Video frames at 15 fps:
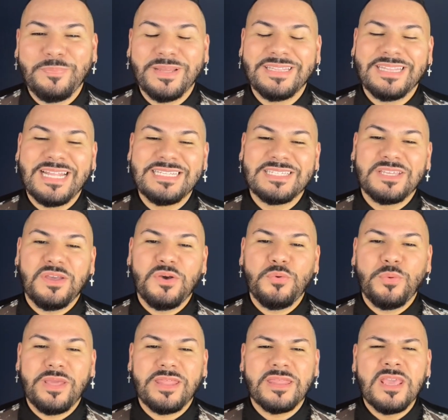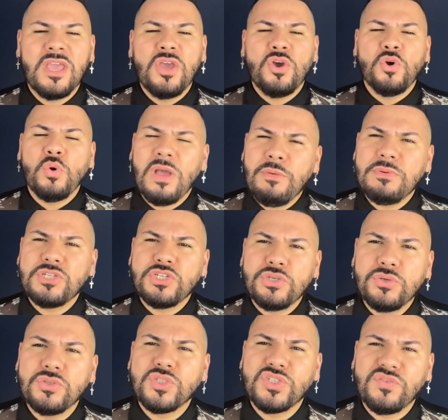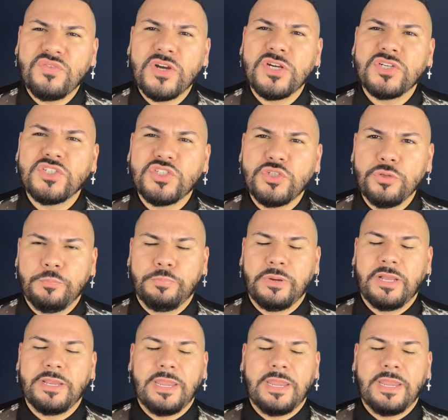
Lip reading: But let's go with who I would choose first, Supra.